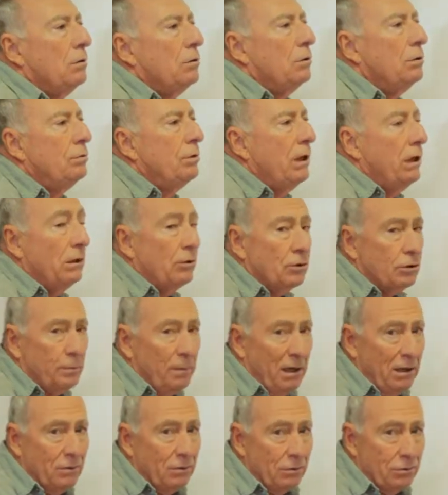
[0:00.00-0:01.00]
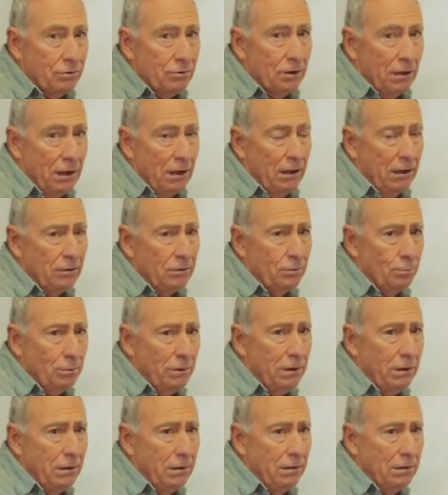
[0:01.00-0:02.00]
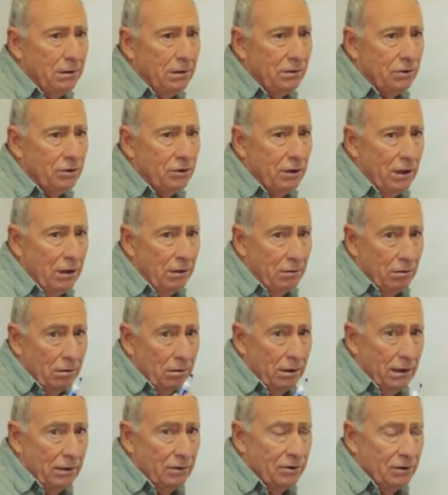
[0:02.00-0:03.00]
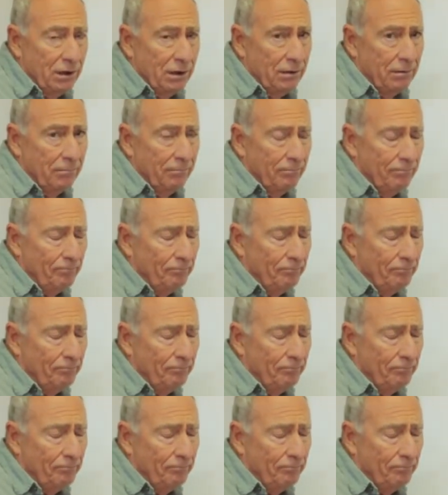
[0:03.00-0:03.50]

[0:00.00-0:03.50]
to air spaces as we descend or ascend.